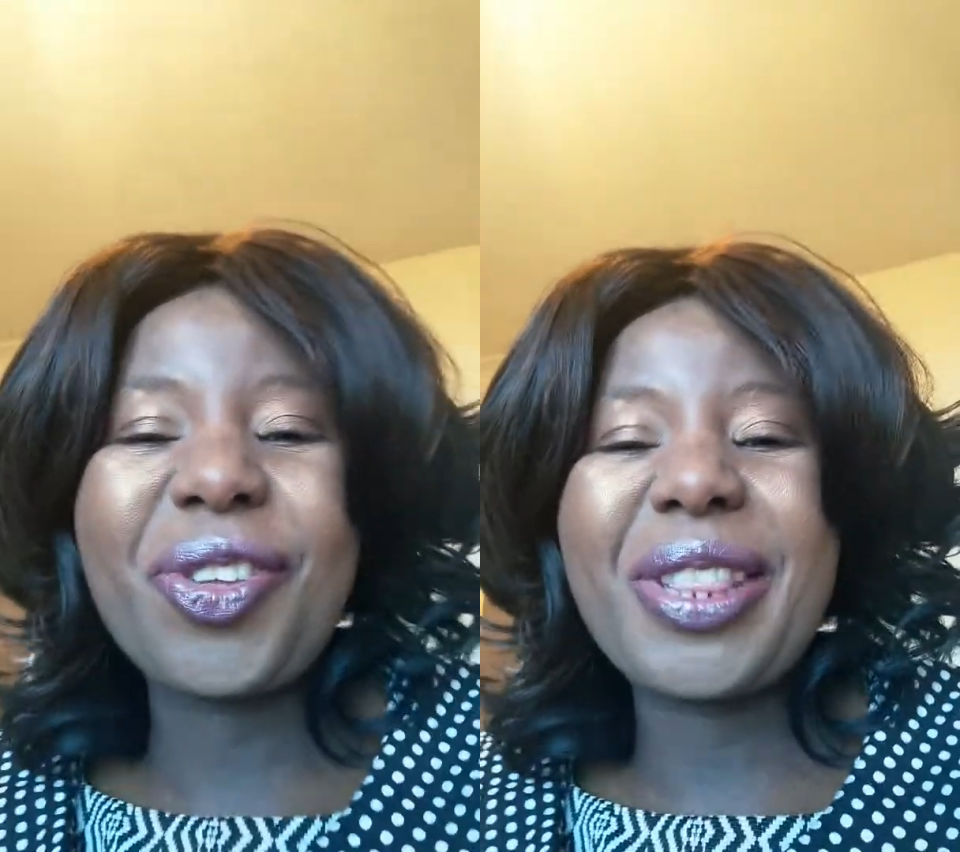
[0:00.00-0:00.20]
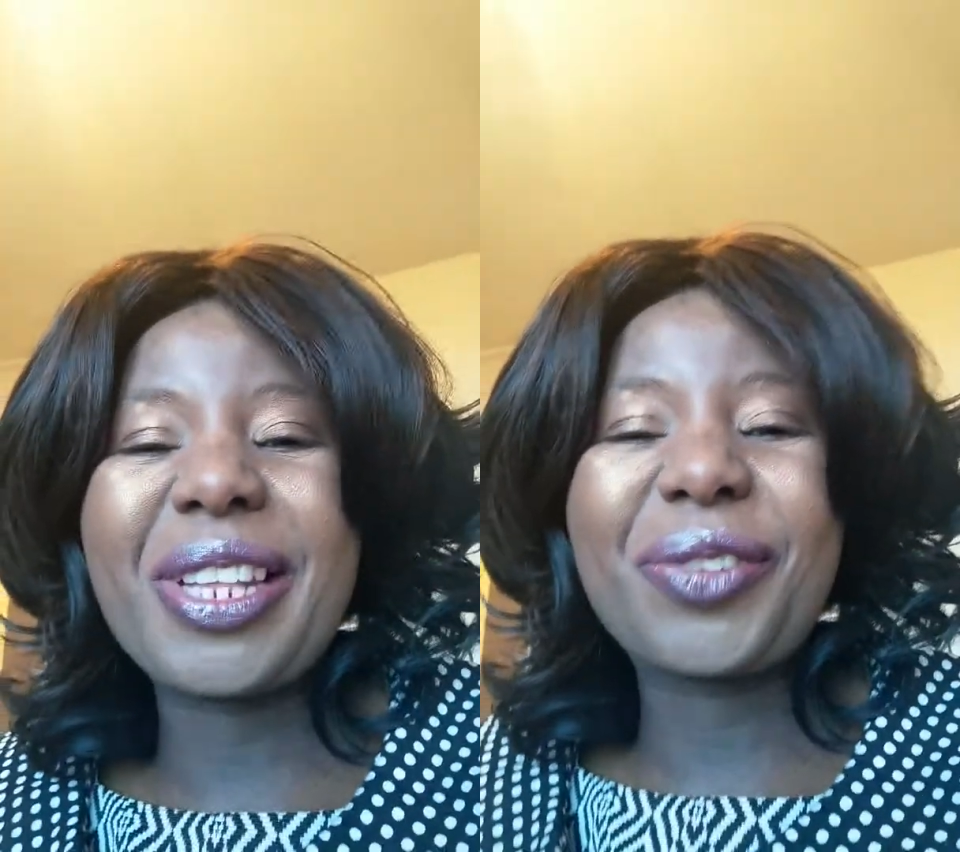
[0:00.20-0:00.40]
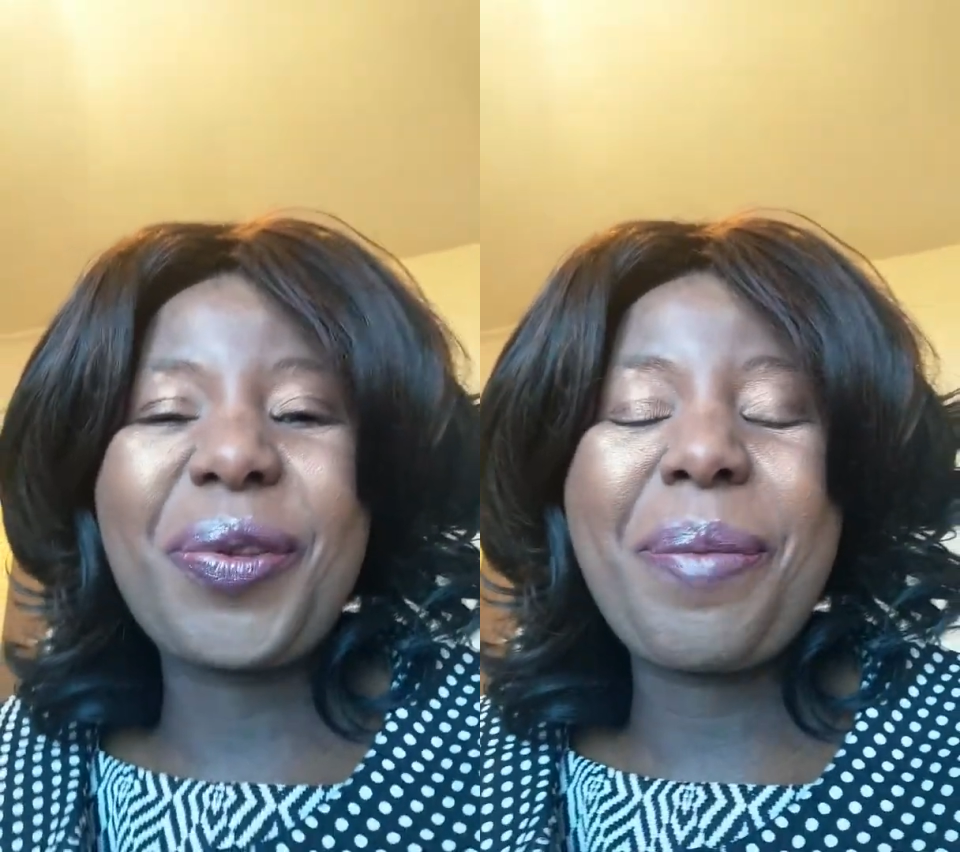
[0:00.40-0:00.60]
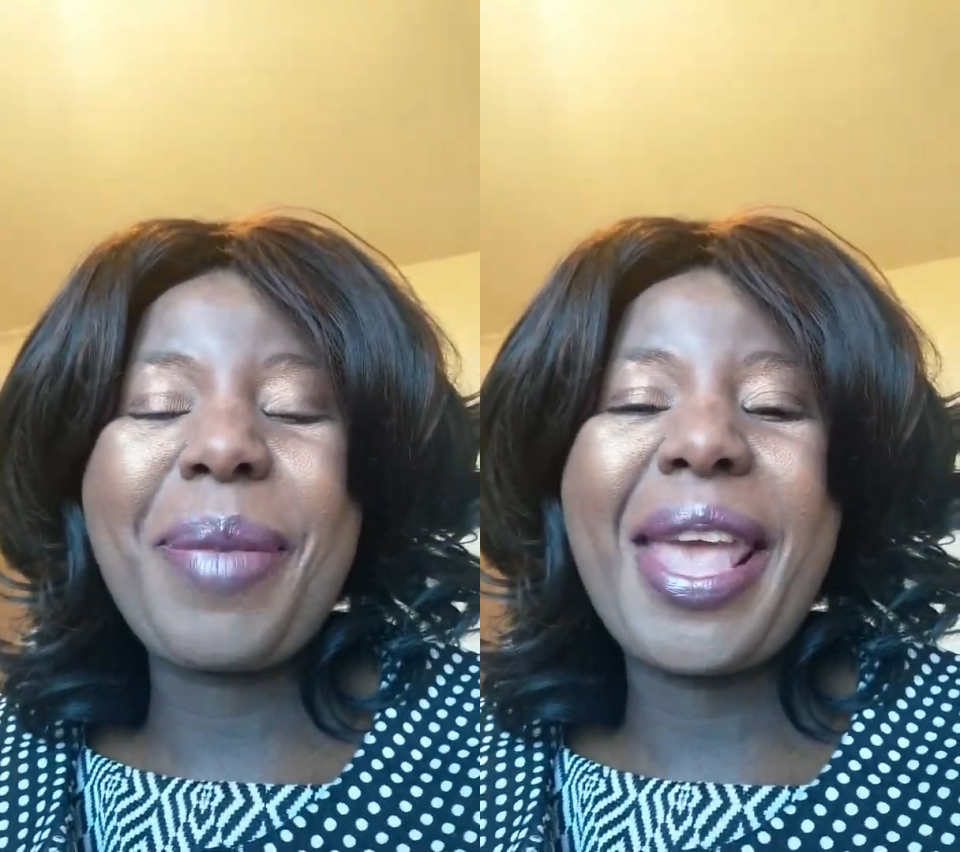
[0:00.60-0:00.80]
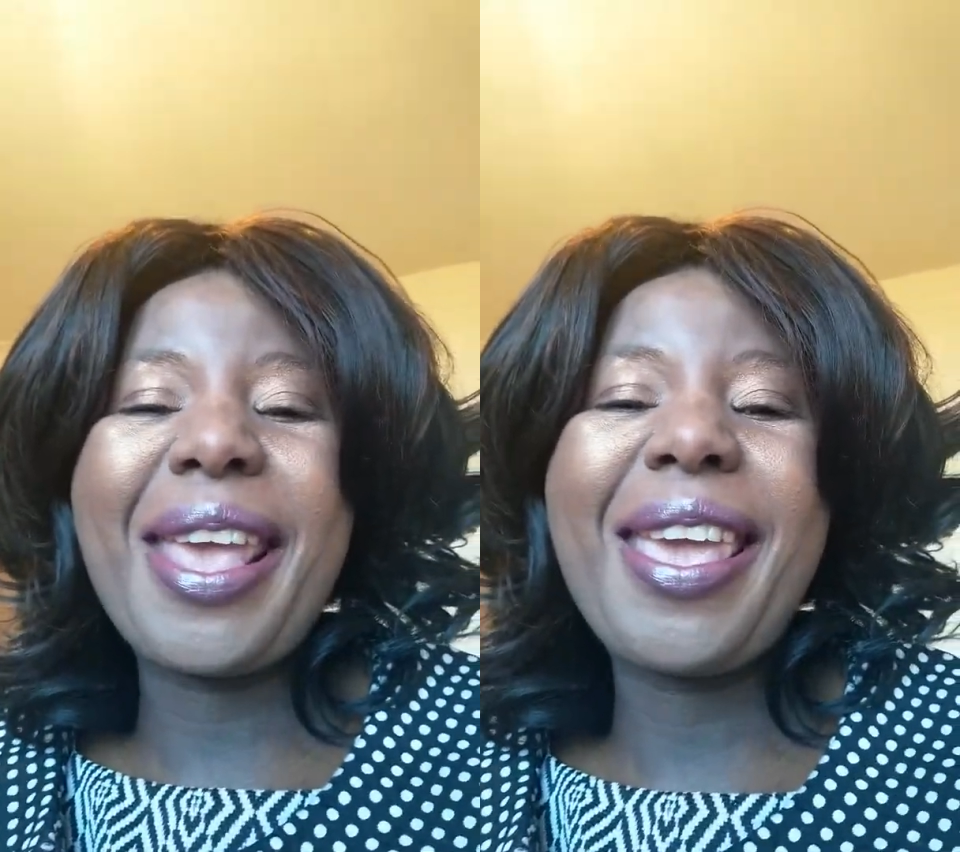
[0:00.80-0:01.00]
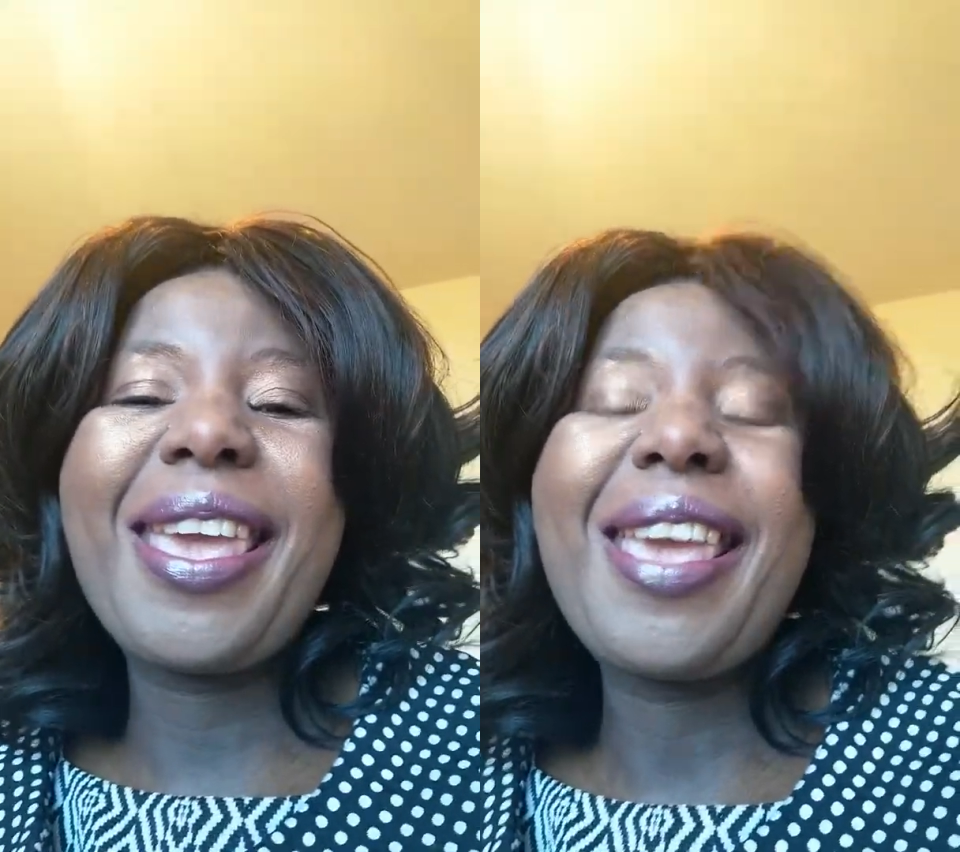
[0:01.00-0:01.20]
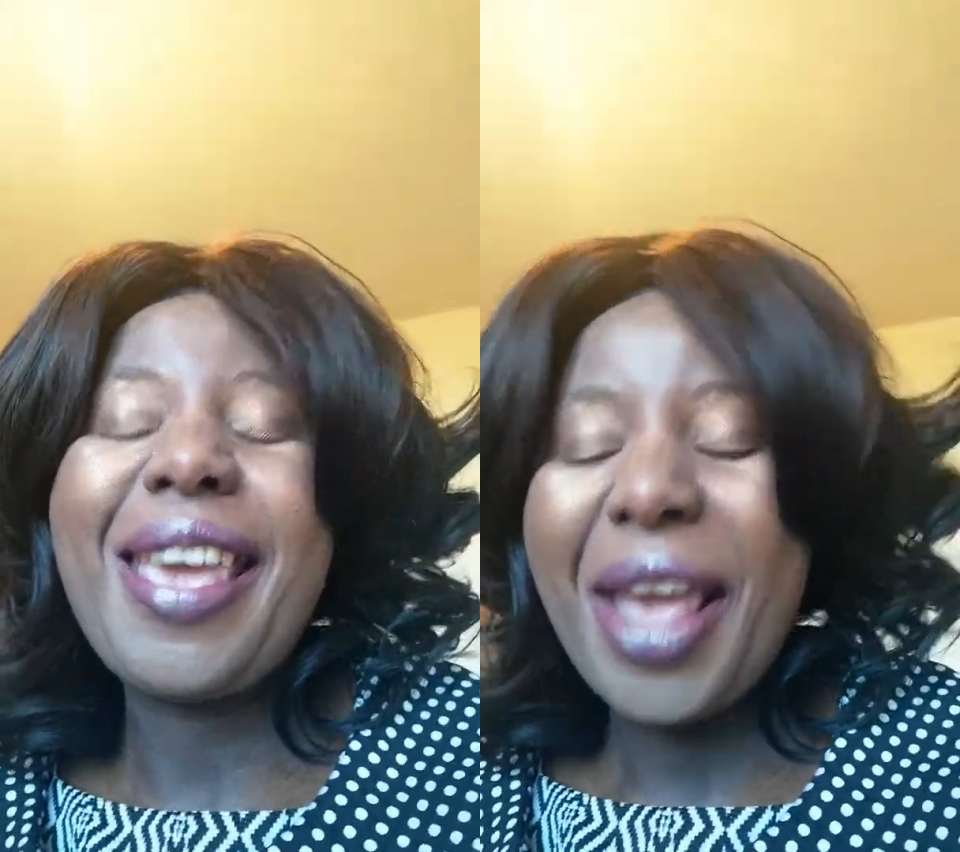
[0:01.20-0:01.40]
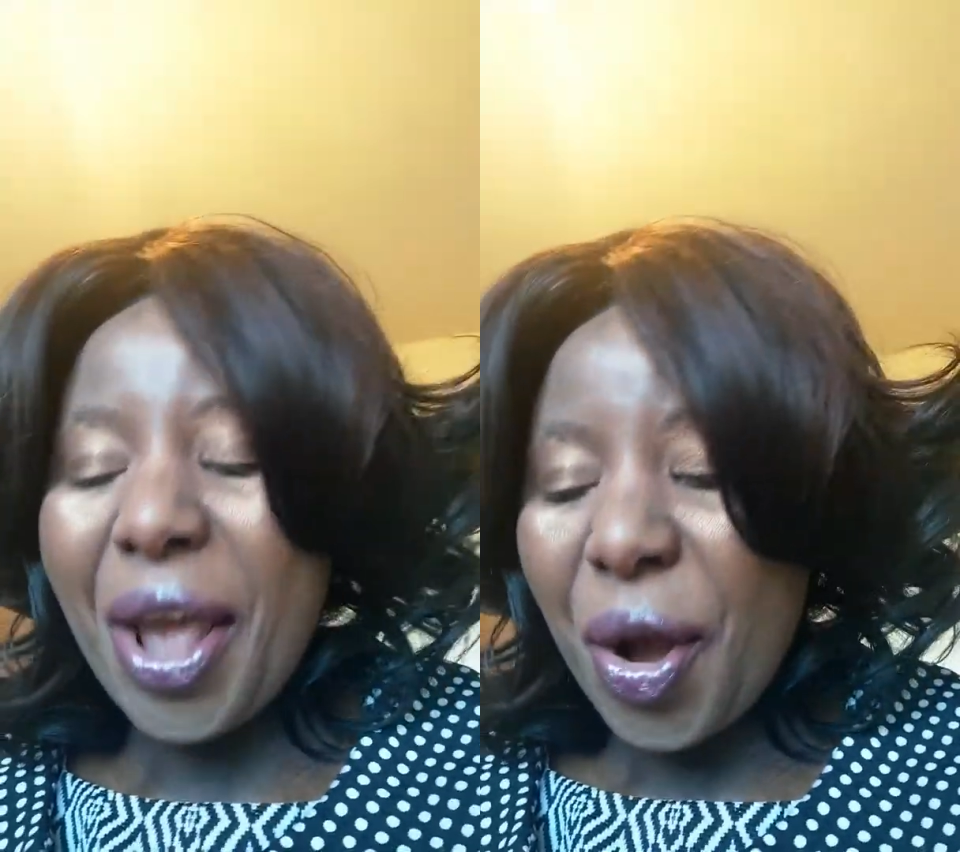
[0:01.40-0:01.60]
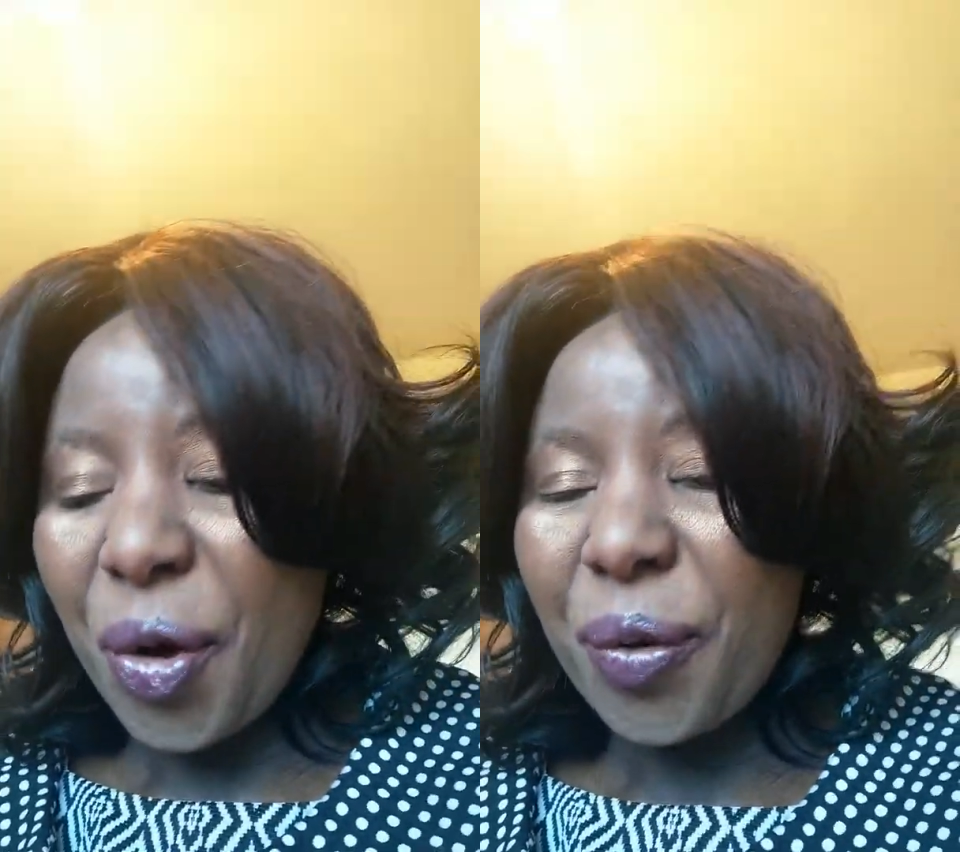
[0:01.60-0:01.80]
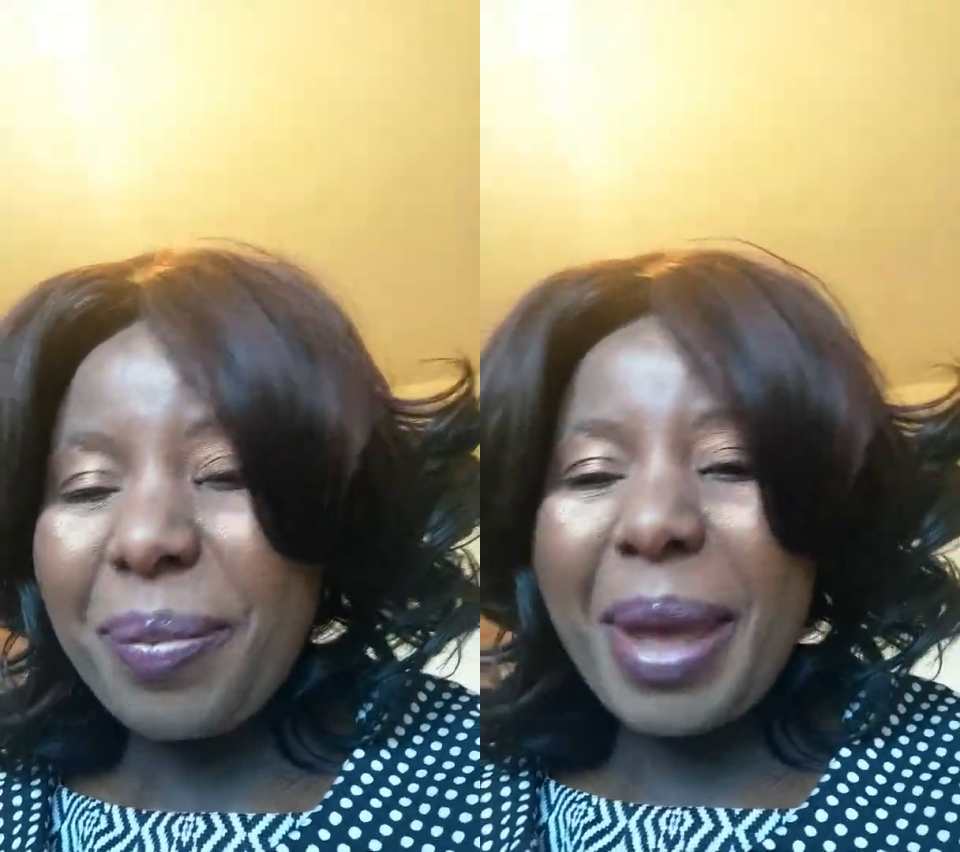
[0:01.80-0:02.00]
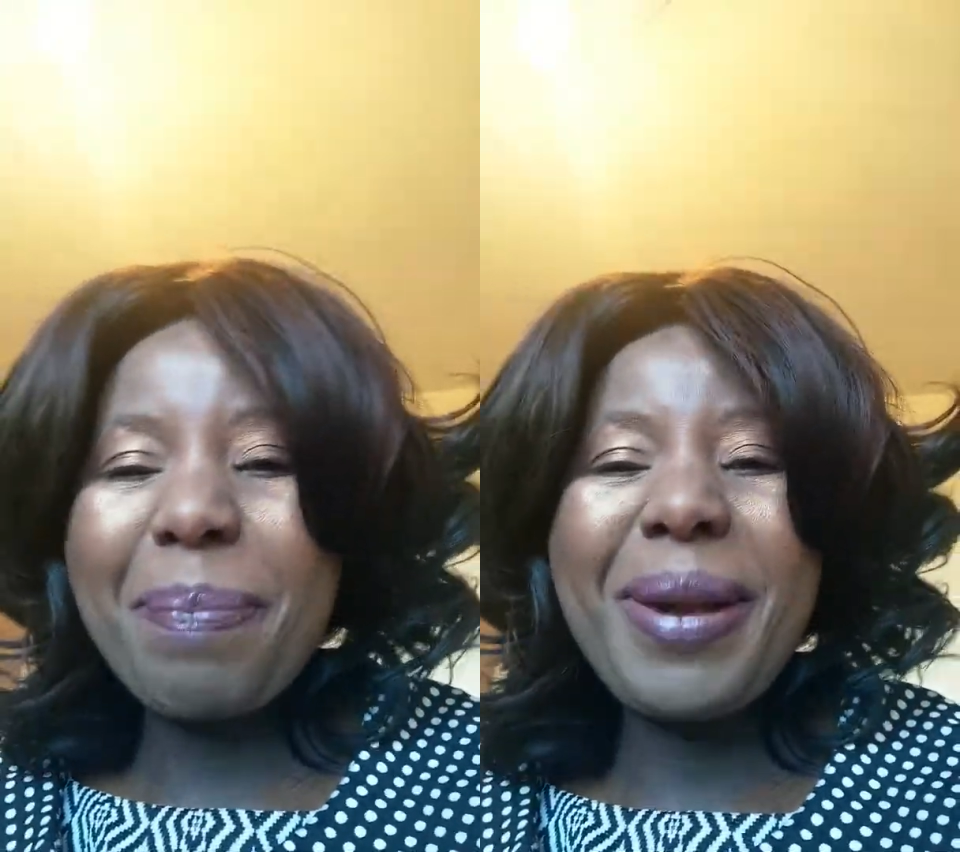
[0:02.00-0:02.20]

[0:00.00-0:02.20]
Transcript: so that we may